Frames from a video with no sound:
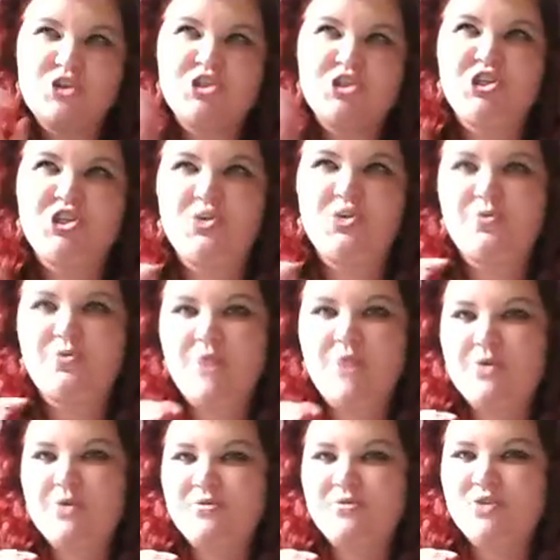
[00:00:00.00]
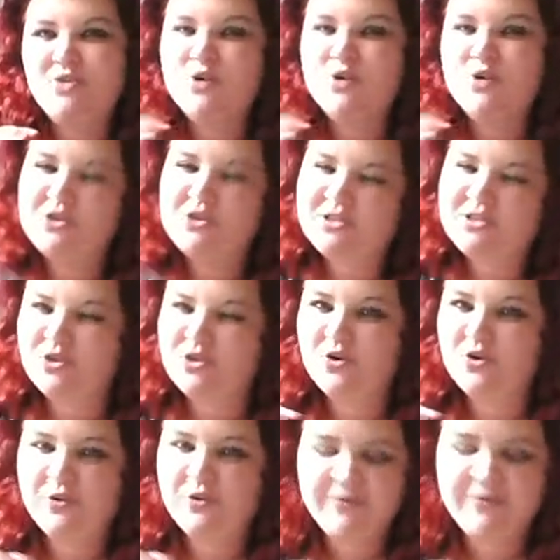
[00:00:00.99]
tuberose,
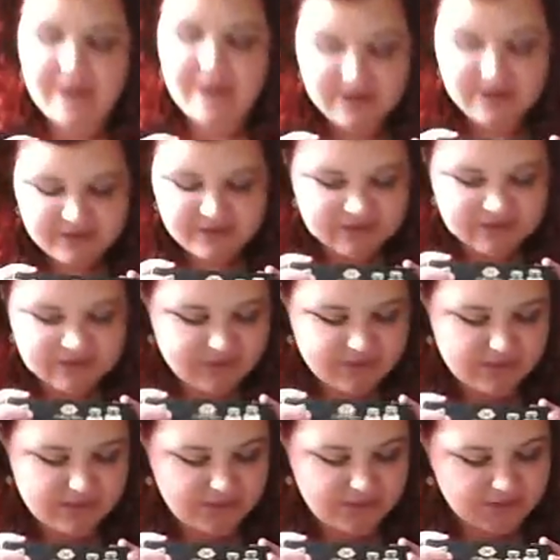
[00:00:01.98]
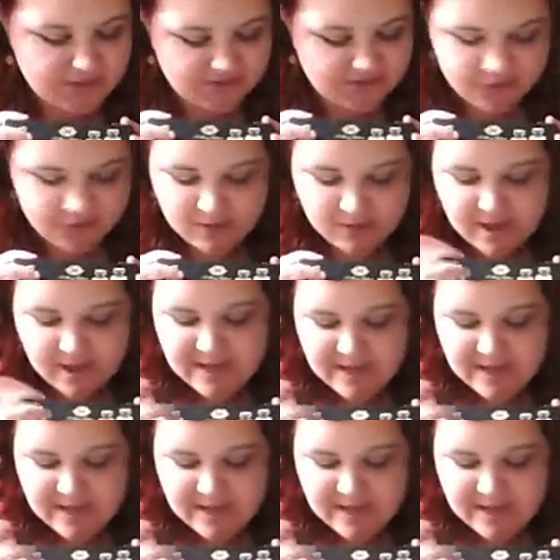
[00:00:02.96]
honeysuckle fragrance, really beautiful.